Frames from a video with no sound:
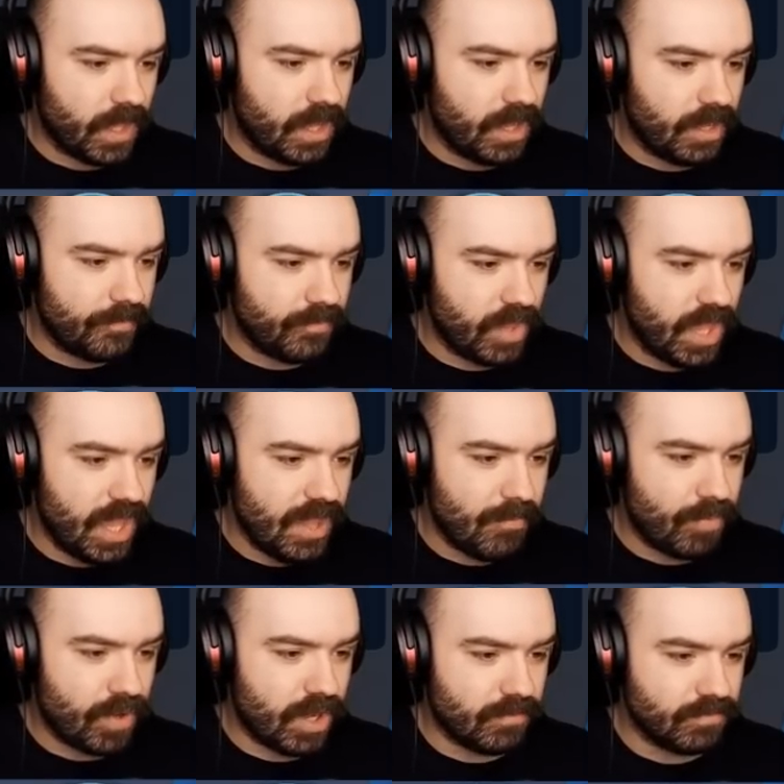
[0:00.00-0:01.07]
Um, air
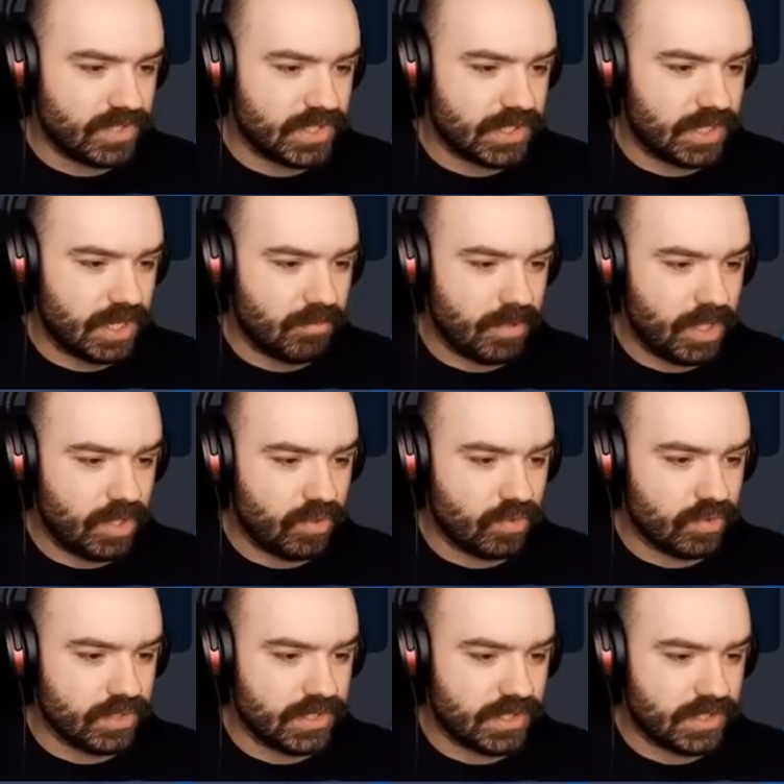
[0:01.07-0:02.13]
pumps can be
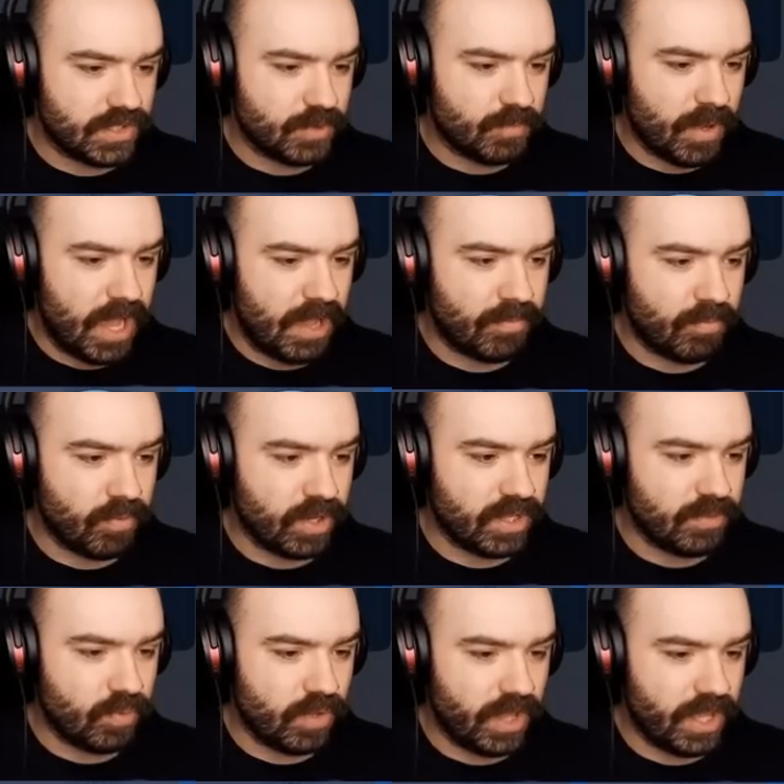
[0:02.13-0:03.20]
used to pipe
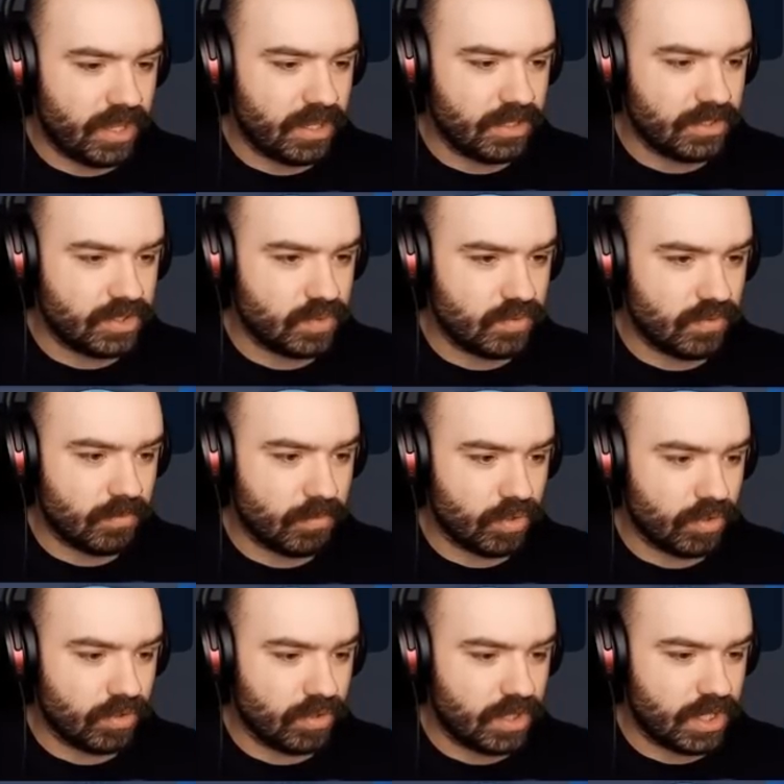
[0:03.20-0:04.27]
breathable air to a
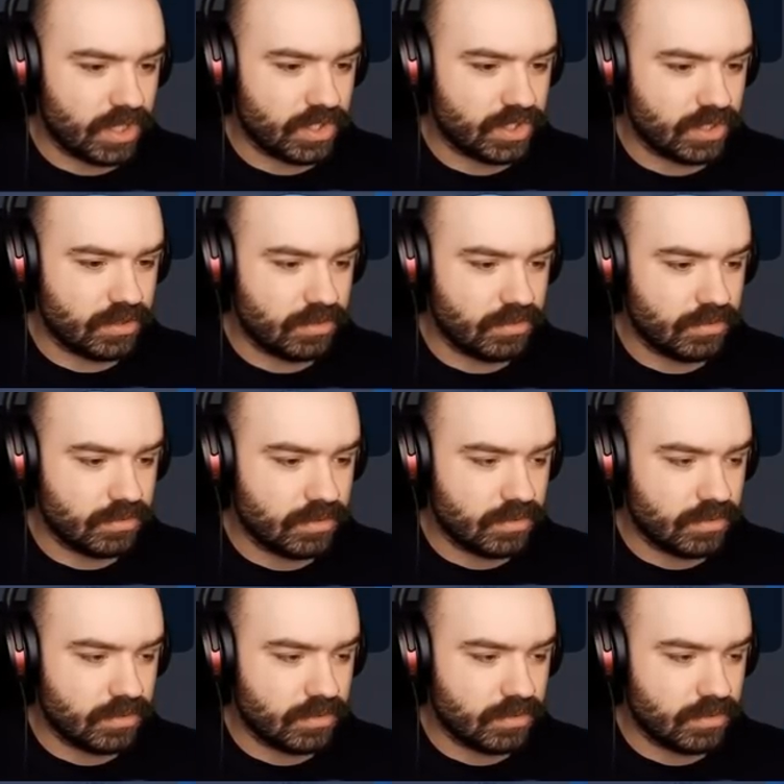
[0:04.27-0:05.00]
remote location.